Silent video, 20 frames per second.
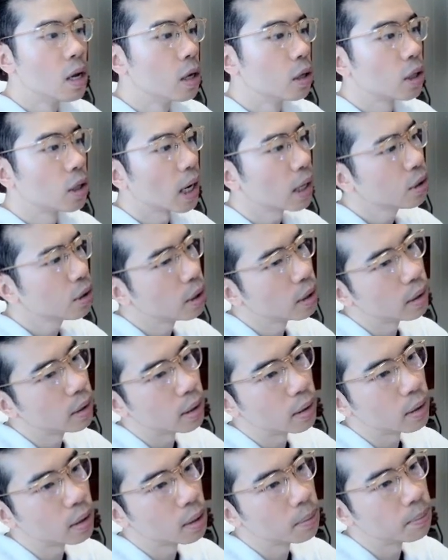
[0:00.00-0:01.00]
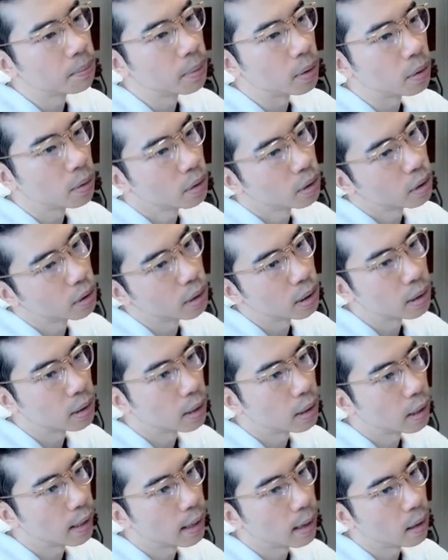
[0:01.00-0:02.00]
So I actually see some bullishness
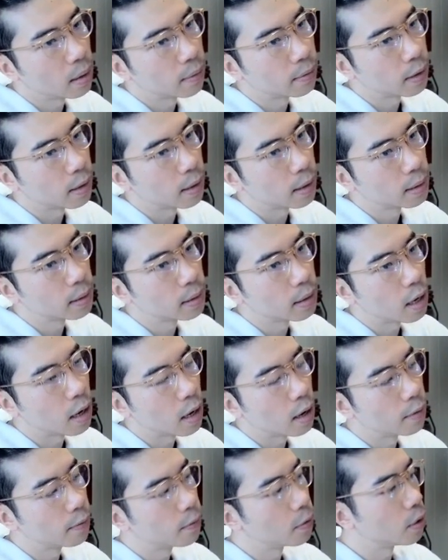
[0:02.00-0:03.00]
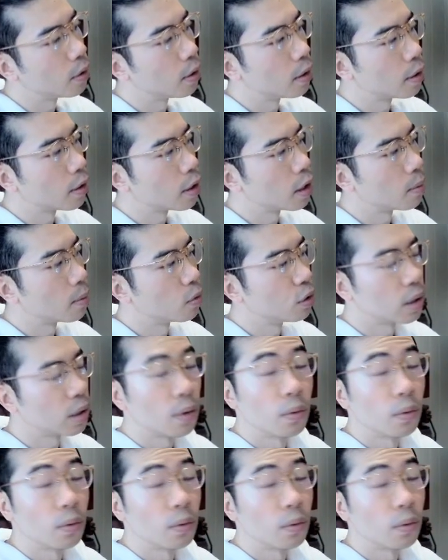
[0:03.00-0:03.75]
ahead of us for Ethereum, which I